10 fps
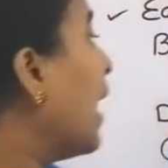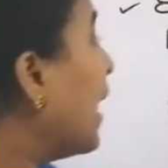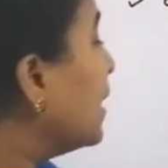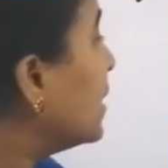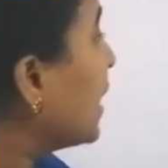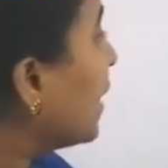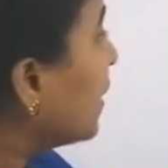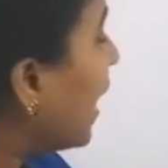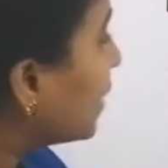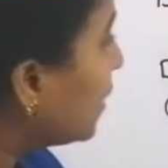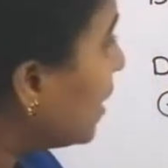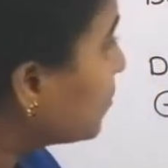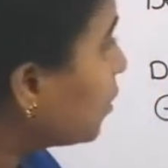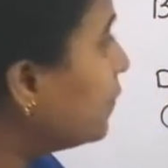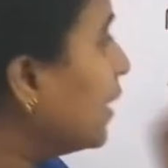And these are the other
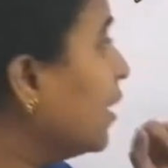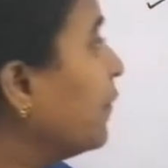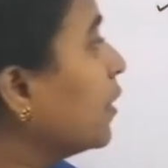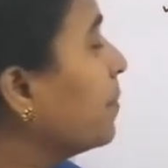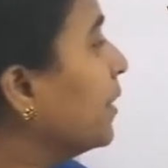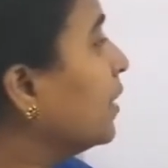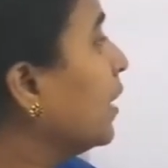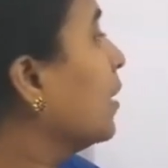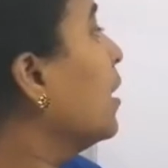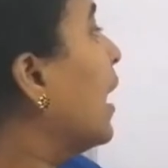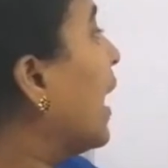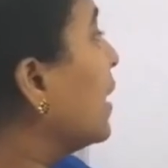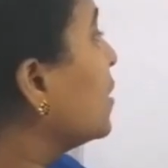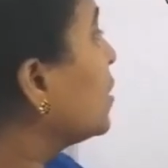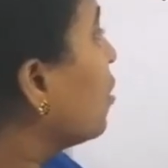names of DNA fingerprinting.
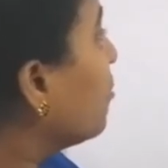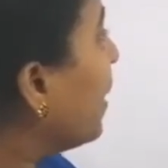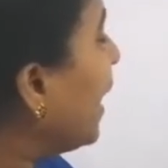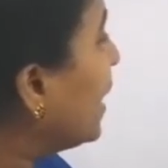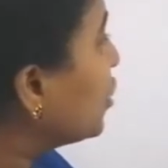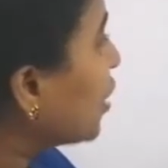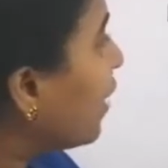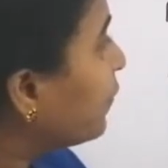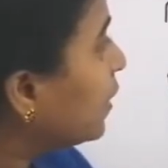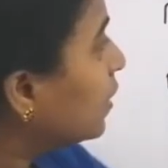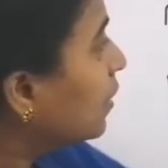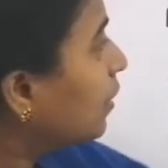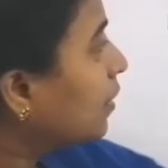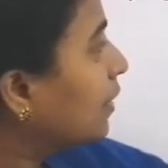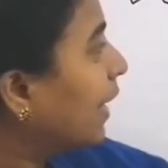And it's developed by Alec Jeffrey in the
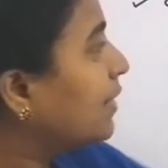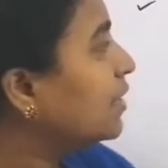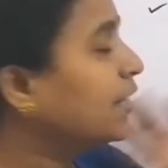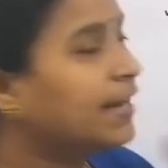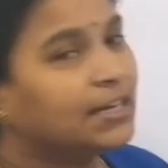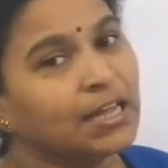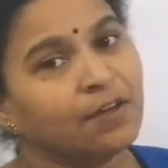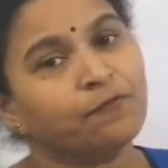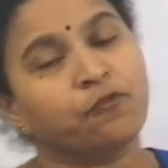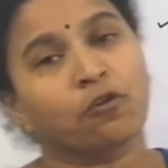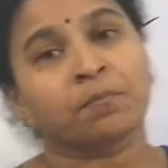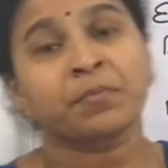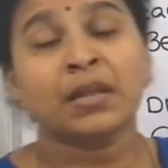year 1984.